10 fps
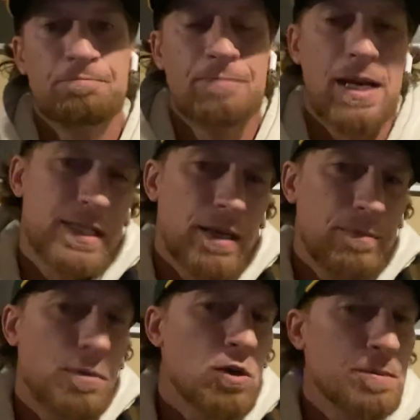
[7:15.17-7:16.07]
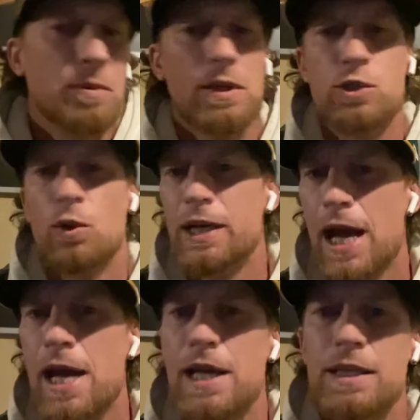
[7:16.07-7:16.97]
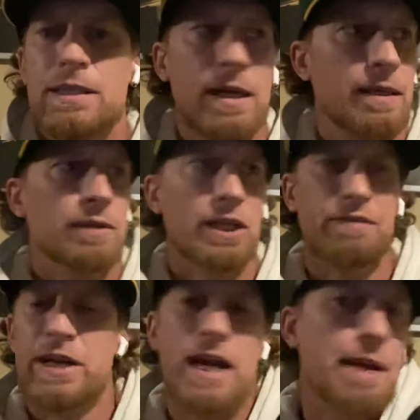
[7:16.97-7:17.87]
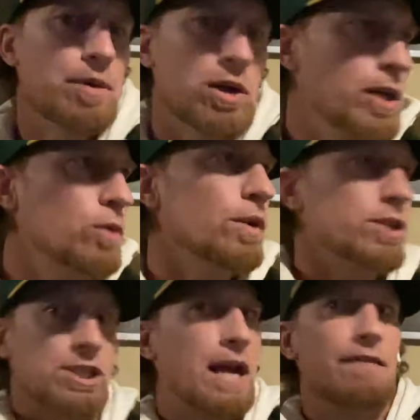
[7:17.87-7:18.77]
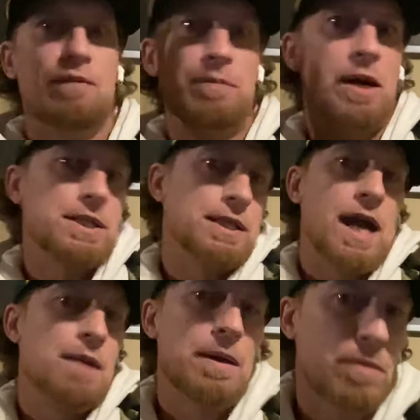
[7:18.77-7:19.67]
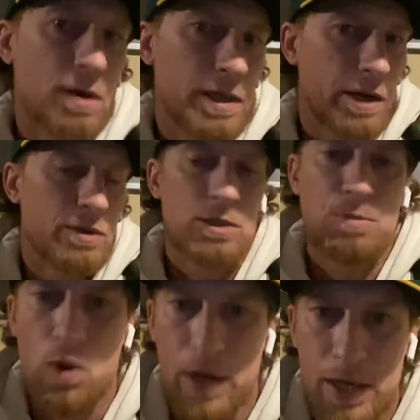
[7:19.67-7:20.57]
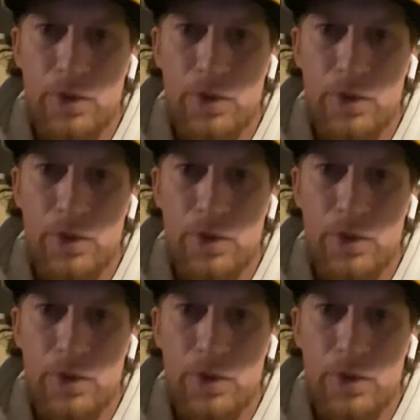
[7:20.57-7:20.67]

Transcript: Except most people that join gangs, they live in a neighborhood where just everybody's a gang member and they were just born into